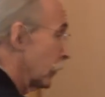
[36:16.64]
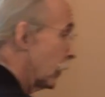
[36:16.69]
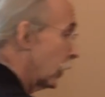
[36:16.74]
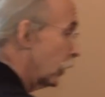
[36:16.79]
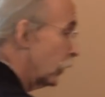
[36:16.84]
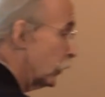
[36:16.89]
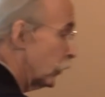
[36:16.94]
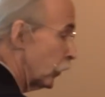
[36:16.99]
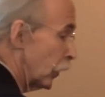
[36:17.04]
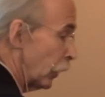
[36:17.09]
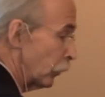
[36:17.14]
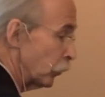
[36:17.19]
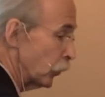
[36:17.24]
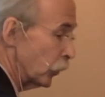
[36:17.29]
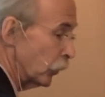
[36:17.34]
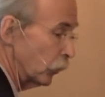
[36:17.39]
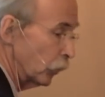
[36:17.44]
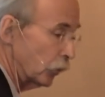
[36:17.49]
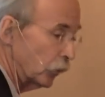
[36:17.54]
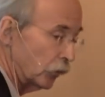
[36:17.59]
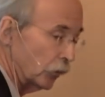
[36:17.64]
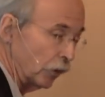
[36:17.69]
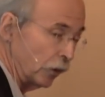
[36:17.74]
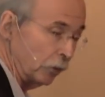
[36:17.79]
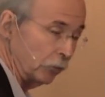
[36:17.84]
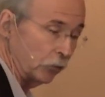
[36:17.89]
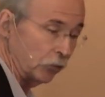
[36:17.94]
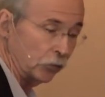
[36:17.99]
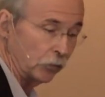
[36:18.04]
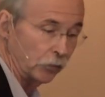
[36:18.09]
a conception which
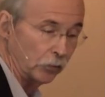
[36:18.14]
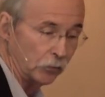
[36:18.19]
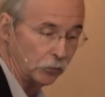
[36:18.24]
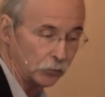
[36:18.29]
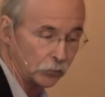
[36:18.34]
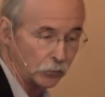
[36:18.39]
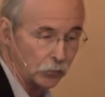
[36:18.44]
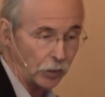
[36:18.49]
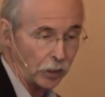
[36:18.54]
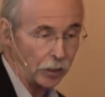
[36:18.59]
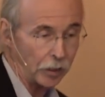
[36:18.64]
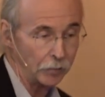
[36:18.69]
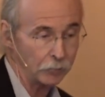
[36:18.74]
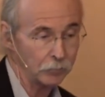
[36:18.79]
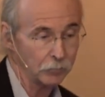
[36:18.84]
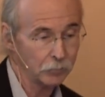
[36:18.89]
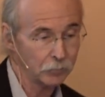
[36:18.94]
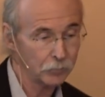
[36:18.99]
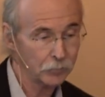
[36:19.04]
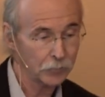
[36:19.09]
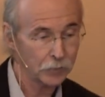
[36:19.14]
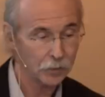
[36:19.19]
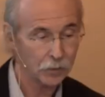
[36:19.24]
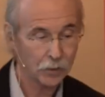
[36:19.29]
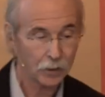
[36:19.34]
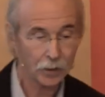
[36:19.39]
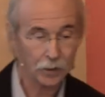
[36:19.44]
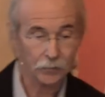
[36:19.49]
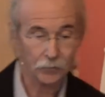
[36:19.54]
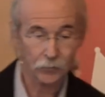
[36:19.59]
seems to describe
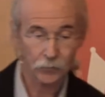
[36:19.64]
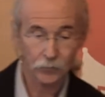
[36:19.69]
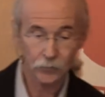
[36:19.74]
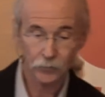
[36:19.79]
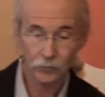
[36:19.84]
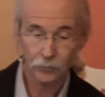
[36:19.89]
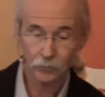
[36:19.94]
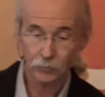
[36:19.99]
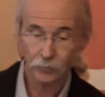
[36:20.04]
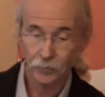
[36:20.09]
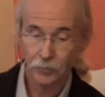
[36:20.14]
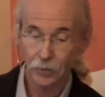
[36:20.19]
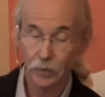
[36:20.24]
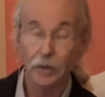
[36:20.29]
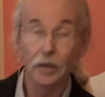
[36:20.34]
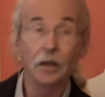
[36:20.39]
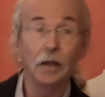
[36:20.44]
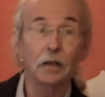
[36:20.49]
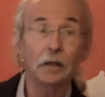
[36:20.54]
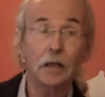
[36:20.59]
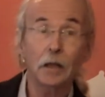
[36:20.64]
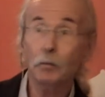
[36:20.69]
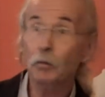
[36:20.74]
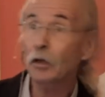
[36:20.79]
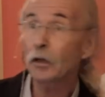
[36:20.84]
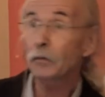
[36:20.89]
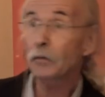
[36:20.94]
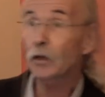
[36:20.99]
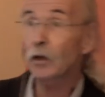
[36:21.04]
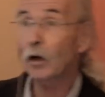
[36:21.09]
us. They
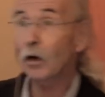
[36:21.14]
believed in